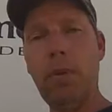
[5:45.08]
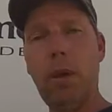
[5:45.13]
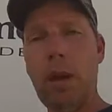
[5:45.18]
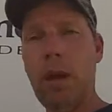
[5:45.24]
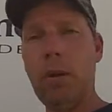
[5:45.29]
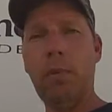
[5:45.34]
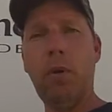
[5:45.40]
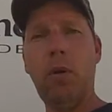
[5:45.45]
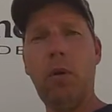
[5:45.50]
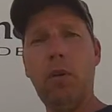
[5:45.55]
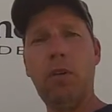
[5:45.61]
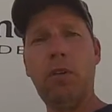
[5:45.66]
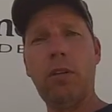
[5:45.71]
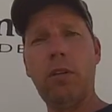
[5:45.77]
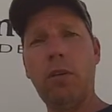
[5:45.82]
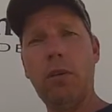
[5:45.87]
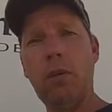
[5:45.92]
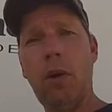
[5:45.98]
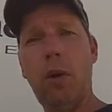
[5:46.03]
I'm
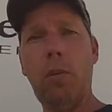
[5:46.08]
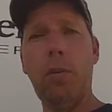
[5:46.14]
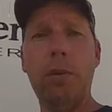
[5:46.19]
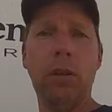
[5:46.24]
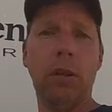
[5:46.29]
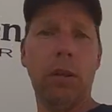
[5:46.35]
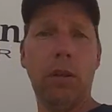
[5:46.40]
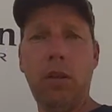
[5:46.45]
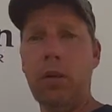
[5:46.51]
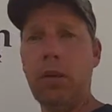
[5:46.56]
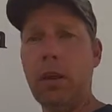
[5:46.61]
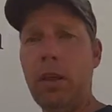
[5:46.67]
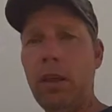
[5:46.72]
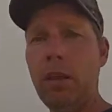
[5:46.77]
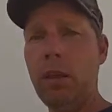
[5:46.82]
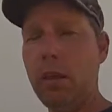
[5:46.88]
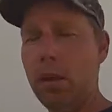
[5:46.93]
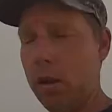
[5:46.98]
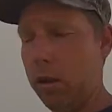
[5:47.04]
always open to
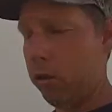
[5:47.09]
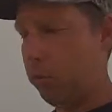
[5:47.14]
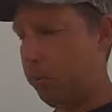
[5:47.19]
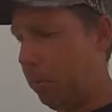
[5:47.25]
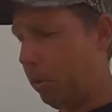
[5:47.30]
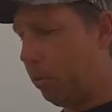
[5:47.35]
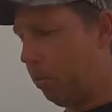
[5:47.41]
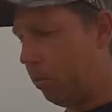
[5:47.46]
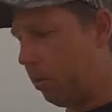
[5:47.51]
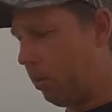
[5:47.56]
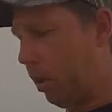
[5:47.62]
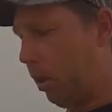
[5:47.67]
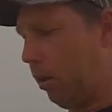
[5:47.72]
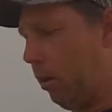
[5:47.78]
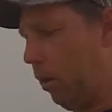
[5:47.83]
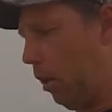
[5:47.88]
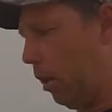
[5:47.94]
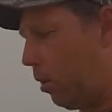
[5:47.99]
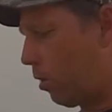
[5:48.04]
learning other people's
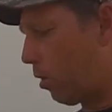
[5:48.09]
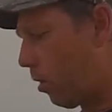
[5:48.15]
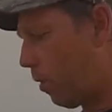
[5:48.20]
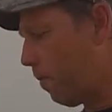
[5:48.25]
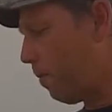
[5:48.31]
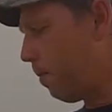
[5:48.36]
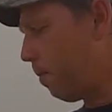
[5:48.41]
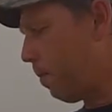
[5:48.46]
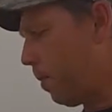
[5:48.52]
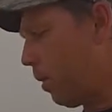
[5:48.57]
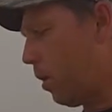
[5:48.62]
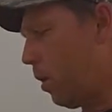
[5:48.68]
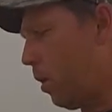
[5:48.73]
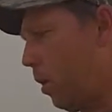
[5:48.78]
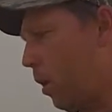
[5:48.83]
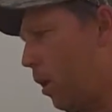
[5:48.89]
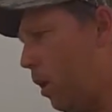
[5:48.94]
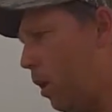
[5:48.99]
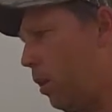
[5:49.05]
techniques.
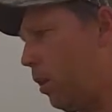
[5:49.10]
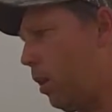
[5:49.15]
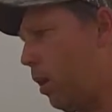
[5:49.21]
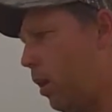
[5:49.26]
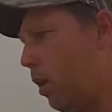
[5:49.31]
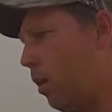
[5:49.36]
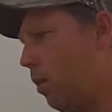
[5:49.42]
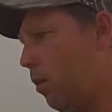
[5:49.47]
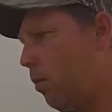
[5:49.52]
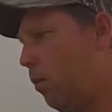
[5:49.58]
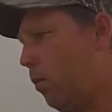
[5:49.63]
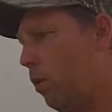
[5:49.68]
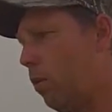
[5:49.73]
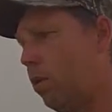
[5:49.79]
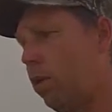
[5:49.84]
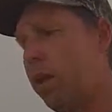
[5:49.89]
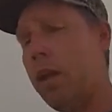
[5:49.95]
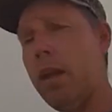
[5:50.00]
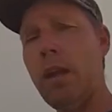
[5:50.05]
And uh,
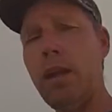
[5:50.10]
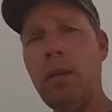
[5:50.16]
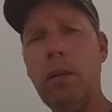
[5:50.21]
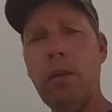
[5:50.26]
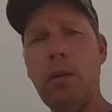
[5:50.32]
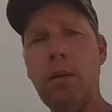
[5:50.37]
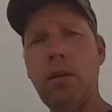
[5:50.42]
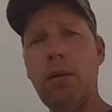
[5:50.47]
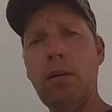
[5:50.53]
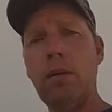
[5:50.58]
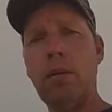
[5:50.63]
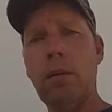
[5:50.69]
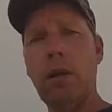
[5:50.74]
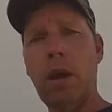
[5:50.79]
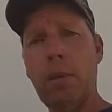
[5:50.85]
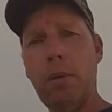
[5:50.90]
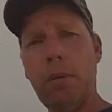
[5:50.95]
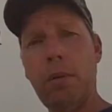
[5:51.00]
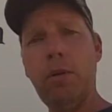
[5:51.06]
once again,
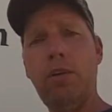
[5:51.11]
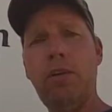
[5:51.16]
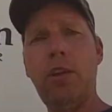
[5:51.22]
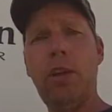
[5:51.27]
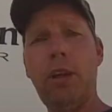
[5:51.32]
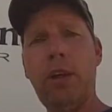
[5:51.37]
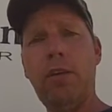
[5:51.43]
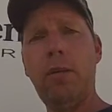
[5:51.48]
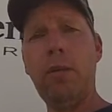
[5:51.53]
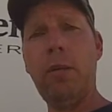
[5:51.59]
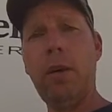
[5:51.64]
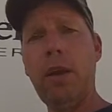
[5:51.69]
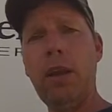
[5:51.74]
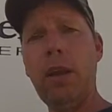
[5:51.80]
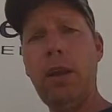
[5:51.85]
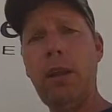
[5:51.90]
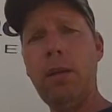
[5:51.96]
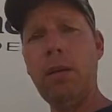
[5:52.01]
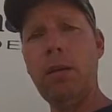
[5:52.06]
I appreciate
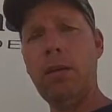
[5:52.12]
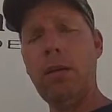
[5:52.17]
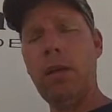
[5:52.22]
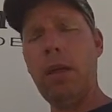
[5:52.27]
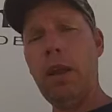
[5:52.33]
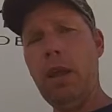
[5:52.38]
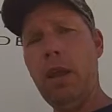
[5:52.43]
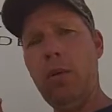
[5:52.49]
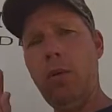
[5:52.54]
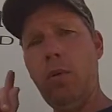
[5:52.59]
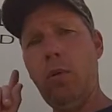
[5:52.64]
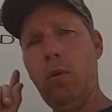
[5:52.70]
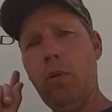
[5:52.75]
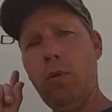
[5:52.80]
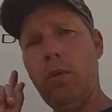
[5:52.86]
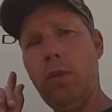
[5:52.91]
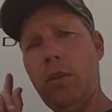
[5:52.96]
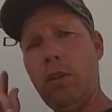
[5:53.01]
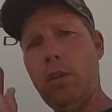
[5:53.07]
everybody, and
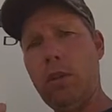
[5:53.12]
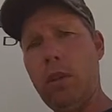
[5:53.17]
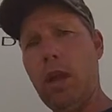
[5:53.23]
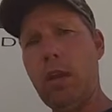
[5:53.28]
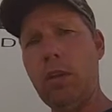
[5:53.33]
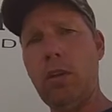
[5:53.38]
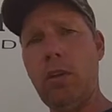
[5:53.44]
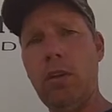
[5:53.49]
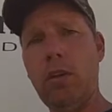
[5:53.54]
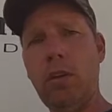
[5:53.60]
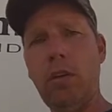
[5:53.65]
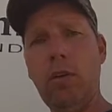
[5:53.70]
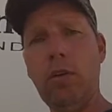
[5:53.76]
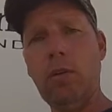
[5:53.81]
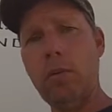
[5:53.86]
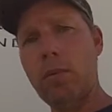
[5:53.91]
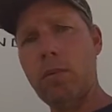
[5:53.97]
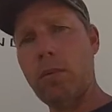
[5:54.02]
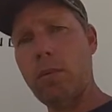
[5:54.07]
we'll talk to you
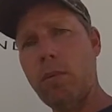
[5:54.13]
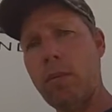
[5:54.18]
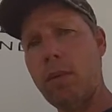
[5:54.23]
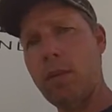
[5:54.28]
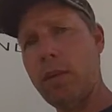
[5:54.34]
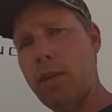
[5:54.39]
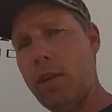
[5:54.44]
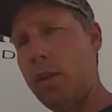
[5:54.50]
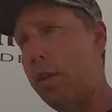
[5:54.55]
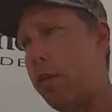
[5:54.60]
soon. See